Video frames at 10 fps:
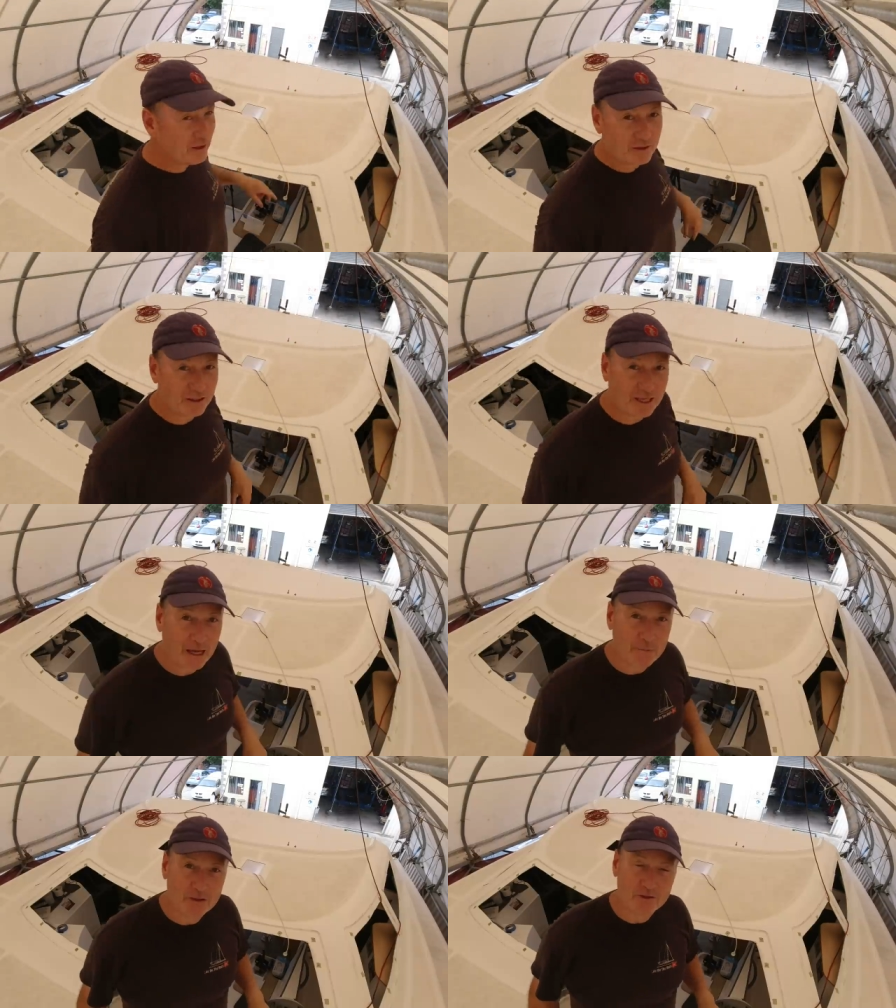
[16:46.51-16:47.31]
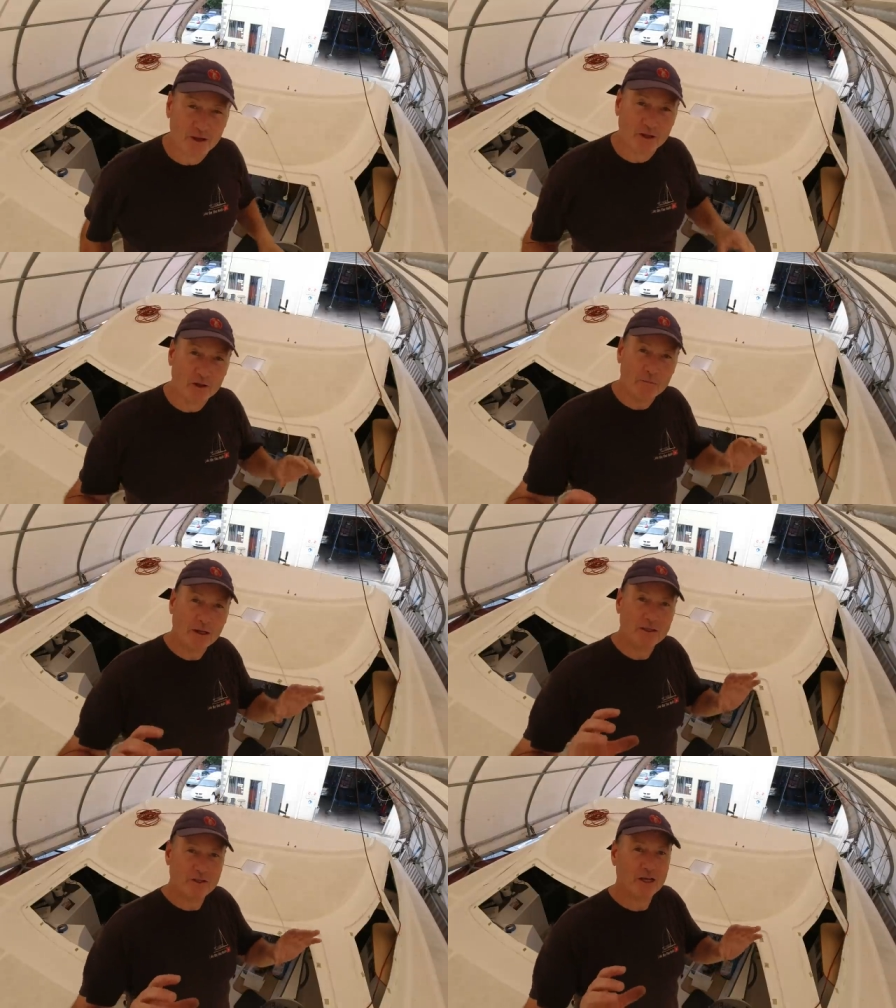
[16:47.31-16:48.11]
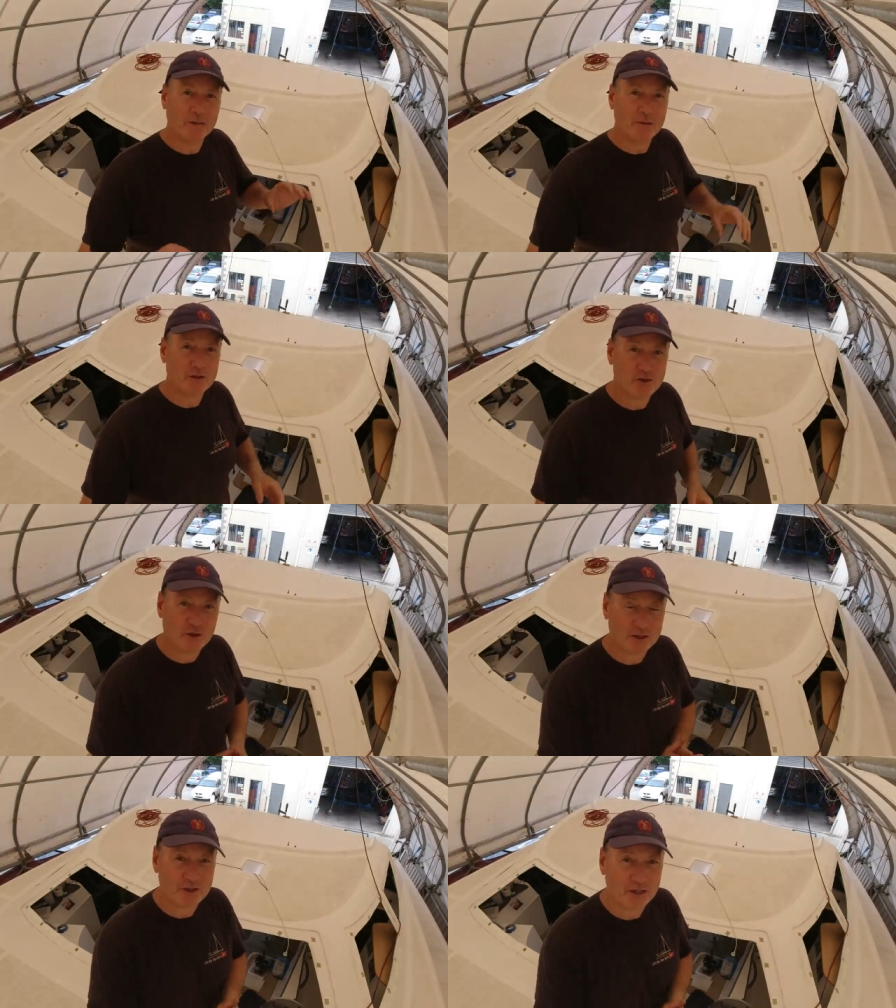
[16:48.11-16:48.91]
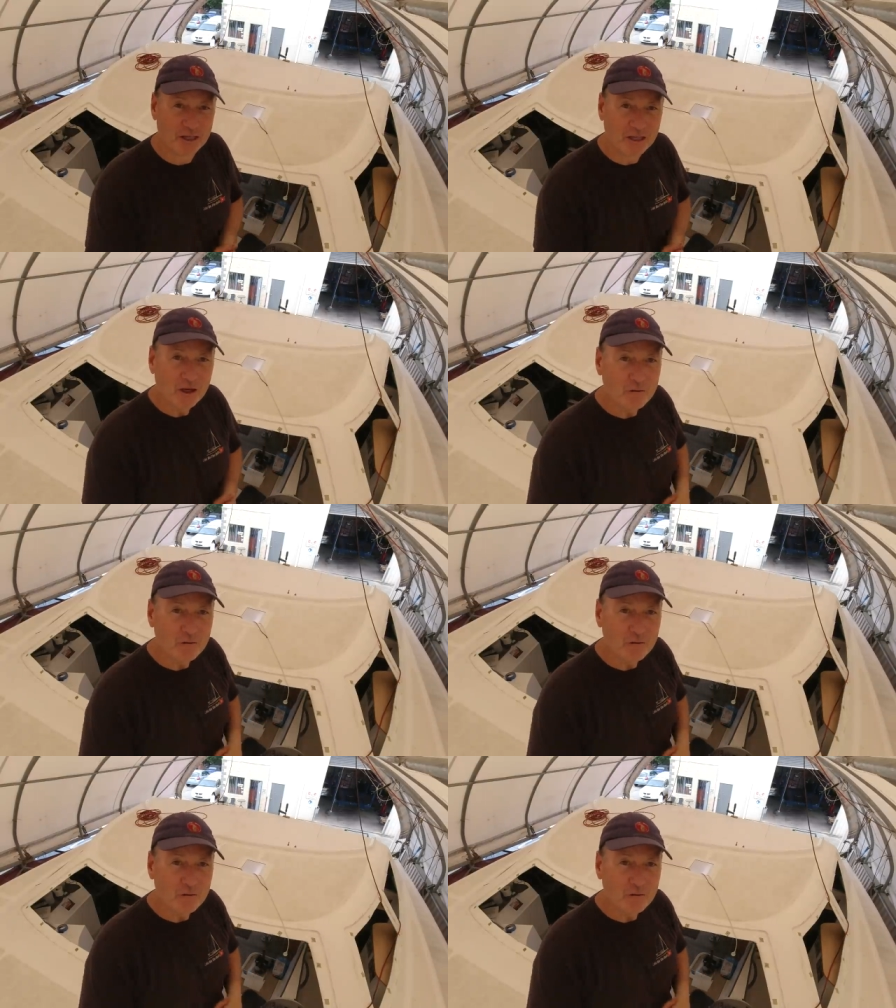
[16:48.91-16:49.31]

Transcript: end of the cabin so that I maintain a bit of structure there,